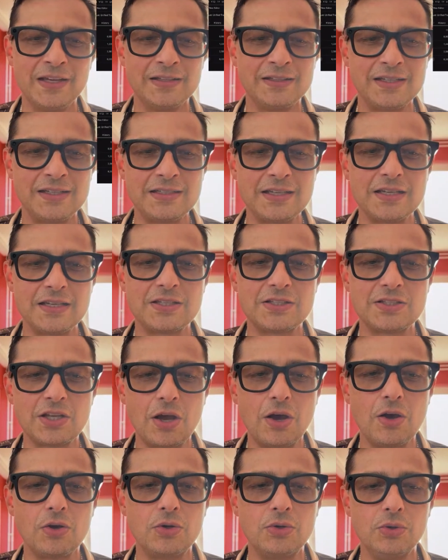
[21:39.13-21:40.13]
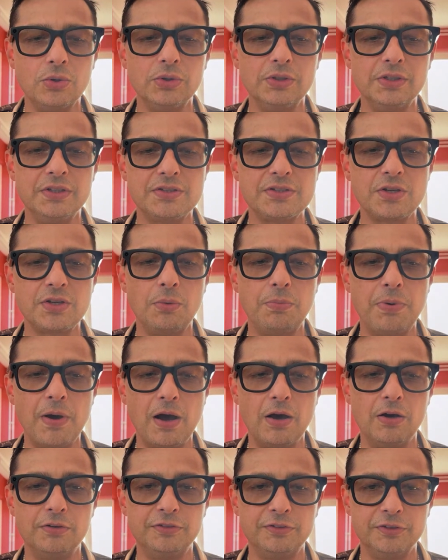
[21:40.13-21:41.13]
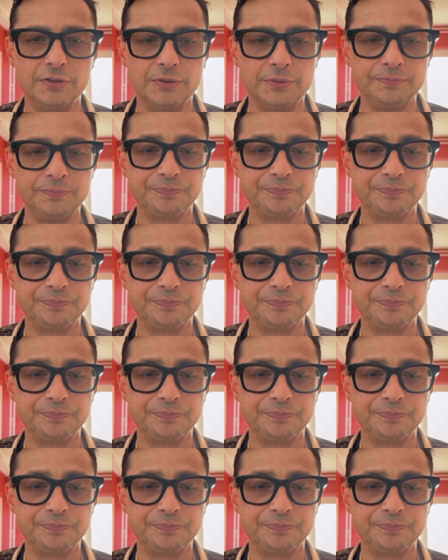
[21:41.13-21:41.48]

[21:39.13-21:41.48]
This is so cool and so powerful.